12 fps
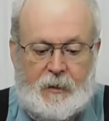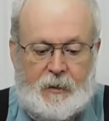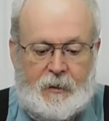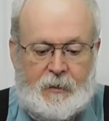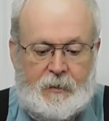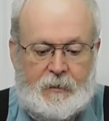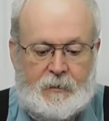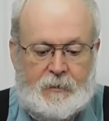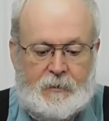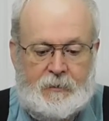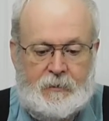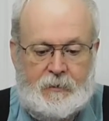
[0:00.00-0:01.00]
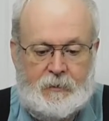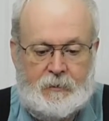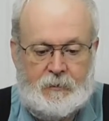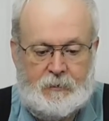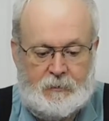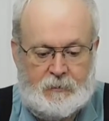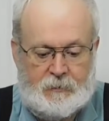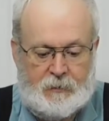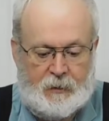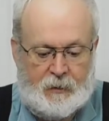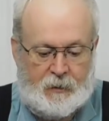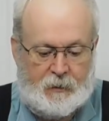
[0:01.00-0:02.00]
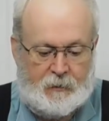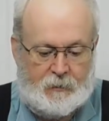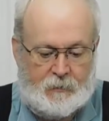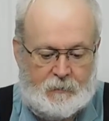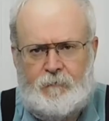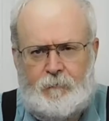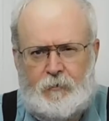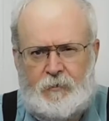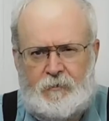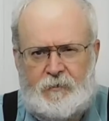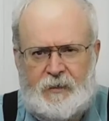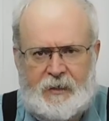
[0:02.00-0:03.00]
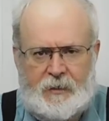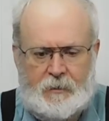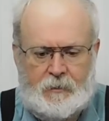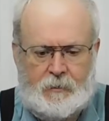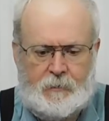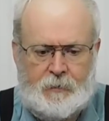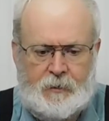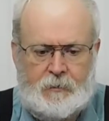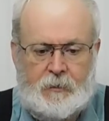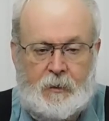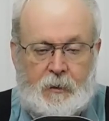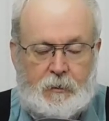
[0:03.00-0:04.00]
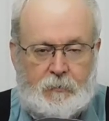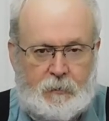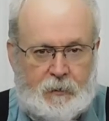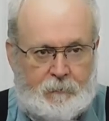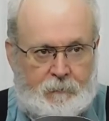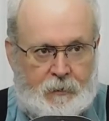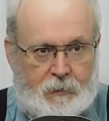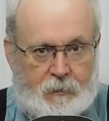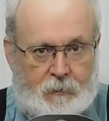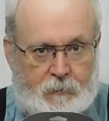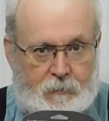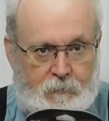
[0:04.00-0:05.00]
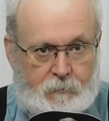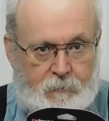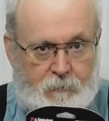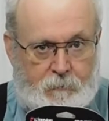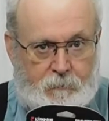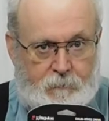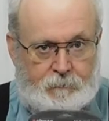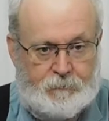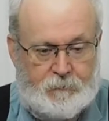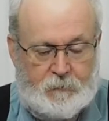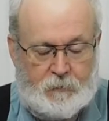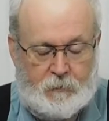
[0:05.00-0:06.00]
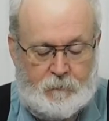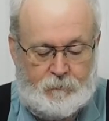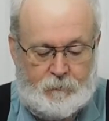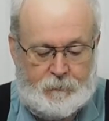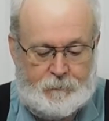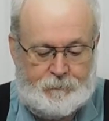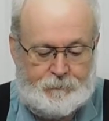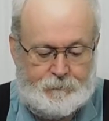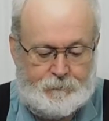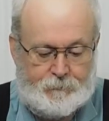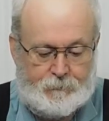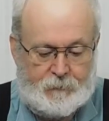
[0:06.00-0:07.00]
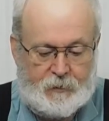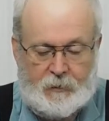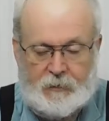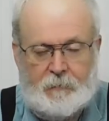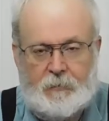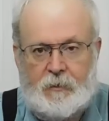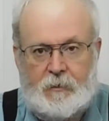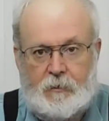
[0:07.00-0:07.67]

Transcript: and it is a four hundred eighty gigabytes. So I got my card for it. I keep calling it